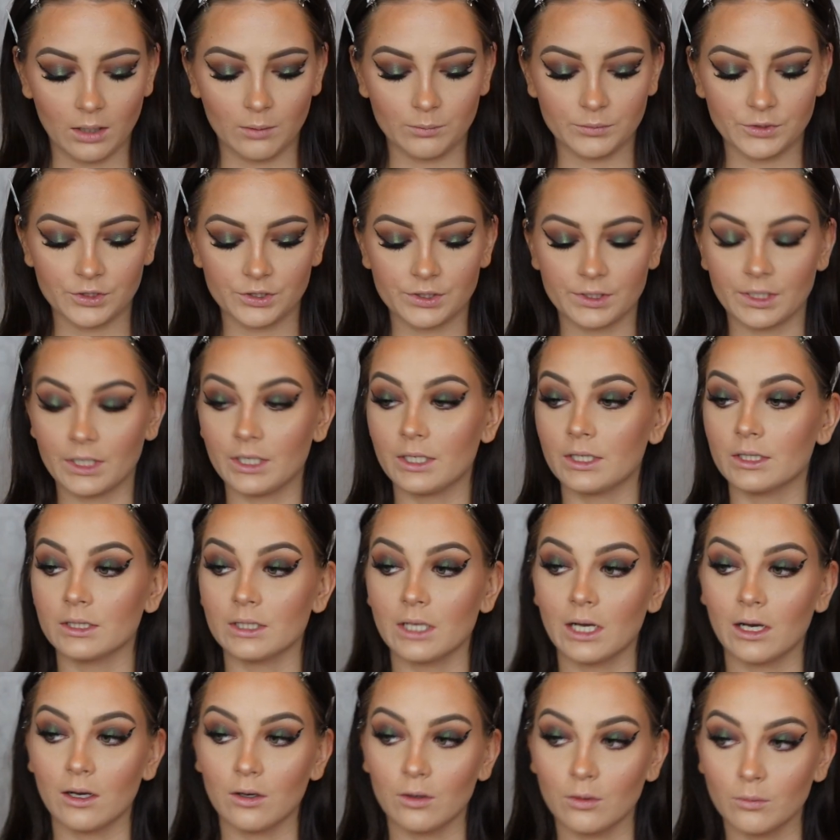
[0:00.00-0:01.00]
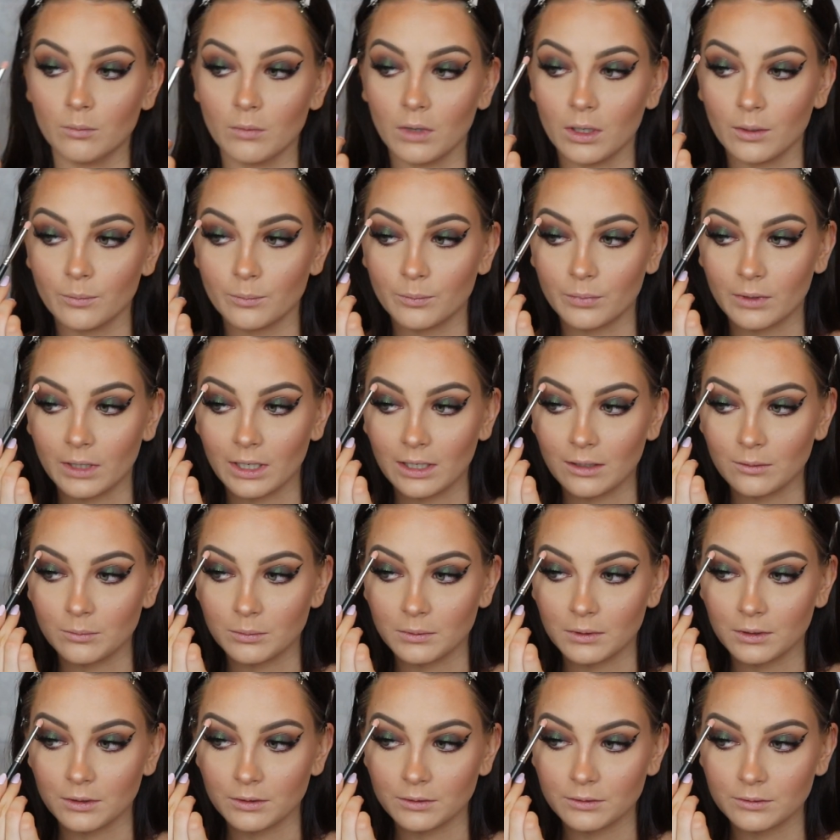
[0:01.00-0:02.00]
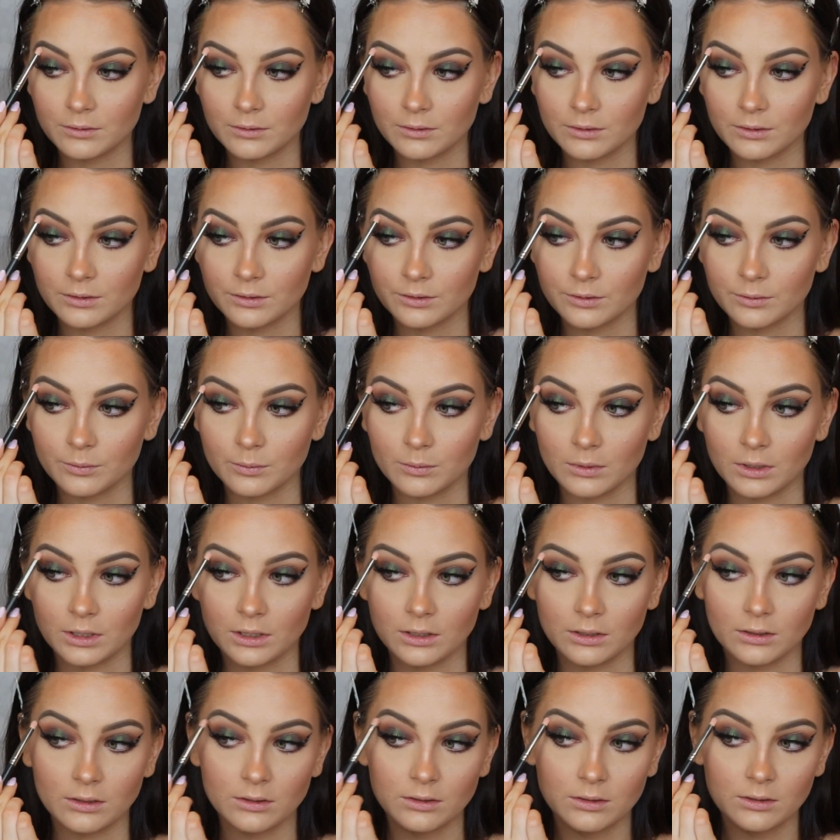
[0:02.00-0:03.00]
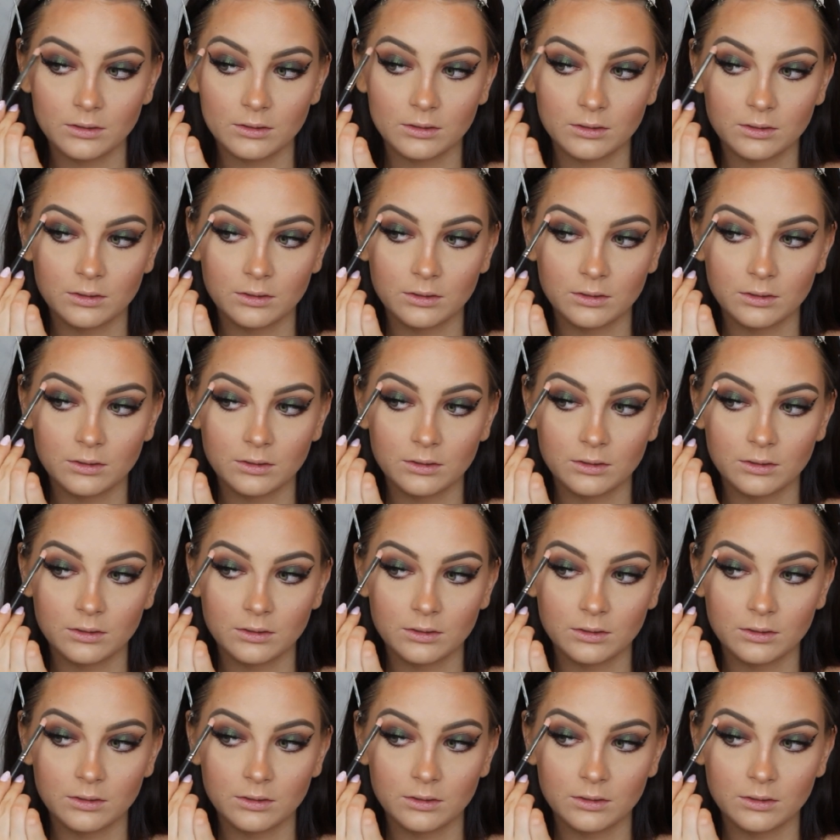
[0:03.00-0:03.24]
I'm just taking that on my brow bone as well.